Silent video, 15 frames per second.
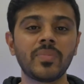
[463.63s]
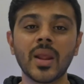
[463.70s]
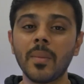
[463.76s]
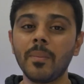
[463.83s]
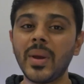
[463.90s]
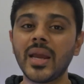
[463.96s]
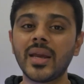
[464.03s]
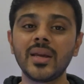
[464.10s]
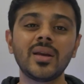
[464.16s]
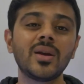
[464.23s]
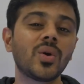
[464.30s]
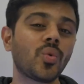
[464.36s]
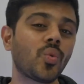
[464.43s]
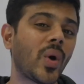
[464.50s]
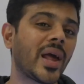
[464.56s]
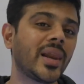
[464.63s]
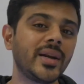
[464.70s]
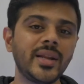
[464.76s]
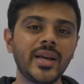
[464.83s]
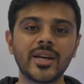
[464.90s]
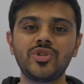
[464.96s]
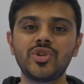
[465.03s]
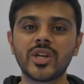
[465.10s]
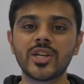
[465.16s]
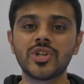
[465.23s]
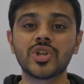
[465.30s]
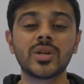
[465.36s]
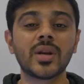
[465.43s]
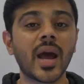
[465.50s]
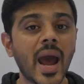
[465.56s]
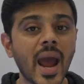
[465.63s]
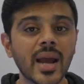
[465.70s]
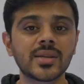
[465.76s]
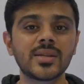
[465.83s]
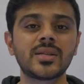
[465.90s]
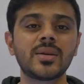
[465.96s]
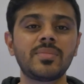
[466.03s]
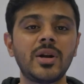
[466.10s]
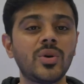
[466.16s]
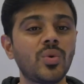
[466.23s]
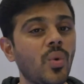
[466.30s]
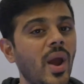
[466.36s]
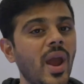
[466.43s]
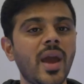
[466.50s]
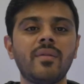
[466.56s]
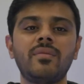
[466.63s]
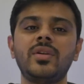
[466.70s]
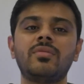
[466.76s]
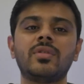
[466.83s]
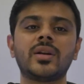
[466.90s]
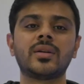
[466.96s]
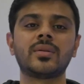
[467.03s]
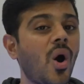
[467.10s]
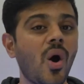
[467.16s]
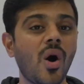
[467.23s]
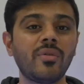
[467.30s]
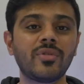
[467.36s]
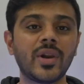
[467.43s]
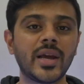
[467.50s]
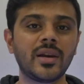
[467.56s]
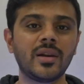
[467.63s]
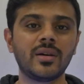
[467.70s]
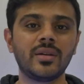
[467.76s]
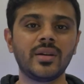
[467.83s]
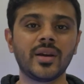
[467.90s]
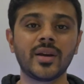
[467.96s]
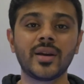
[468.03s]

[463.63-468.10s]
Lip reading: making quality education accessible to everyone. Offline learning.